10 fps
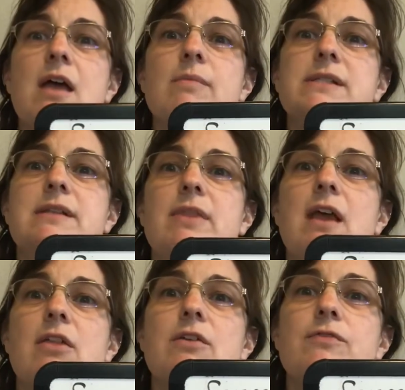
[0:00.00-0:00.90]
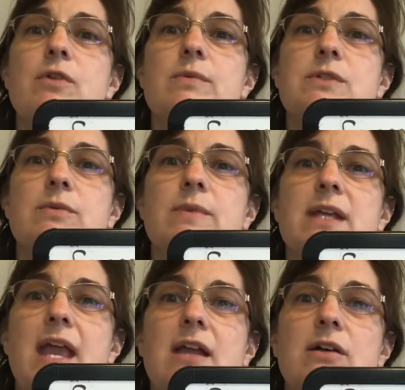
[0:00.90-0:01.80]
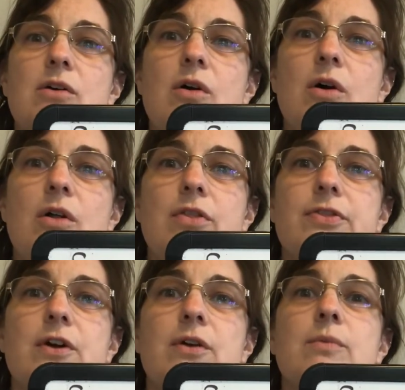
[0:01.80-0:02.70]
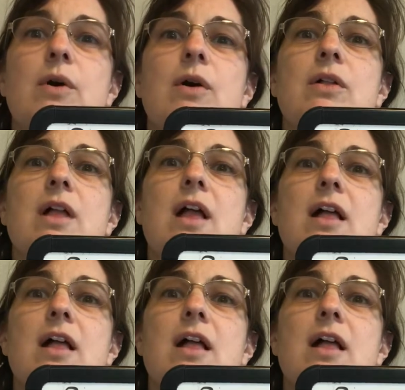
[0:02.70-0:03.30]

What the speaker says: but some of the other forms are mechanical, thermal,